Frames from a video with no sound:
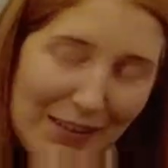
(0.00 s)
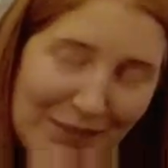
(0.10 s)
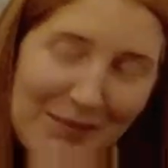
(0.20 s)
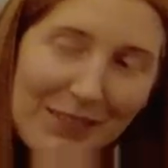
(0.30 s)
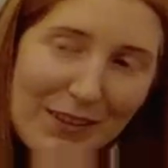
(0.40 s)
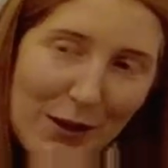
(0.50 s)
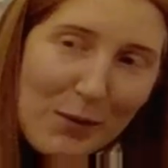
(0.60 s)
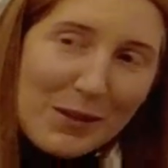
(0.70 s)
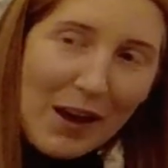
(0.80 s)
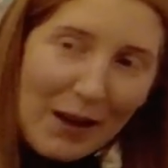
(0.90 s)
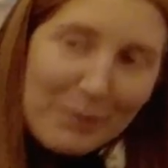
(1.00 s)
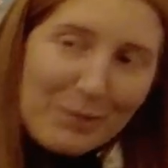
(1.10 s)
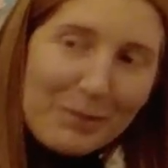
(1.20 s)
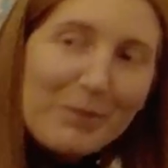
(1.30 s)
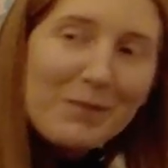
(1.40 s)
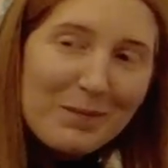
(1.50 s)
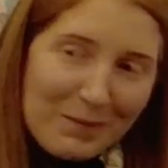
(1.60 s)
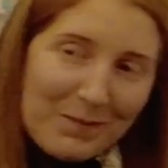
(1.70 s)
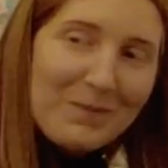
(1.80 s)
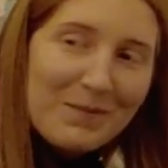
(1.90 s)
So it's twice as hard on my
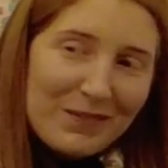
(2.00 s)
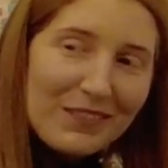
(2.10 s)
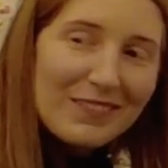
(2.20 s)
body as